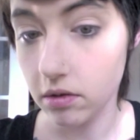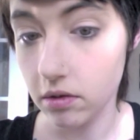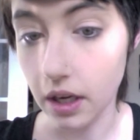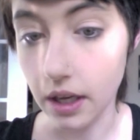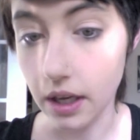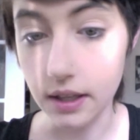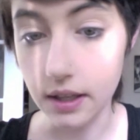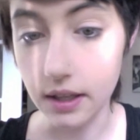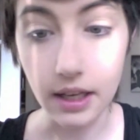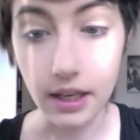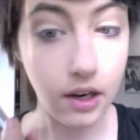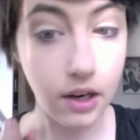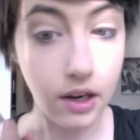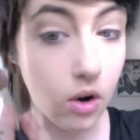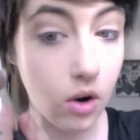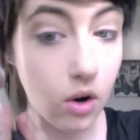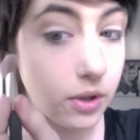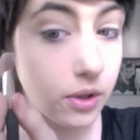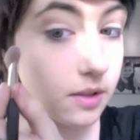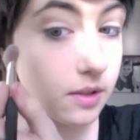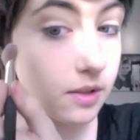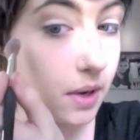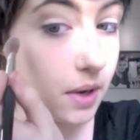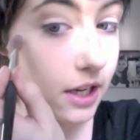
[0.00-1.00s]
And then
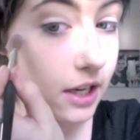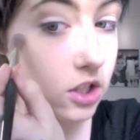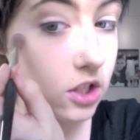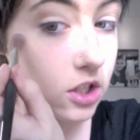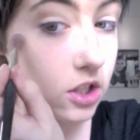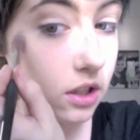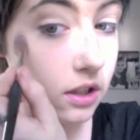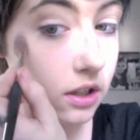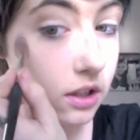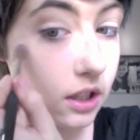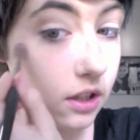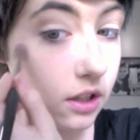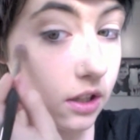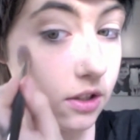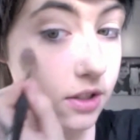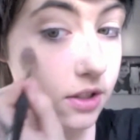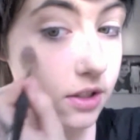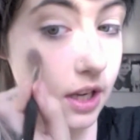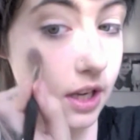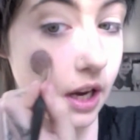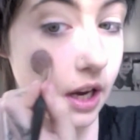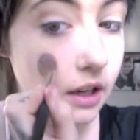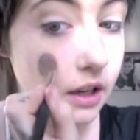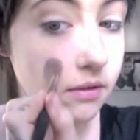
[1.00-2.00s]
always match it on the other
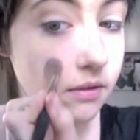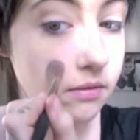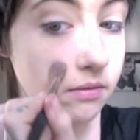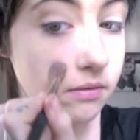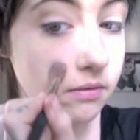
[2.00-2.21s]
side.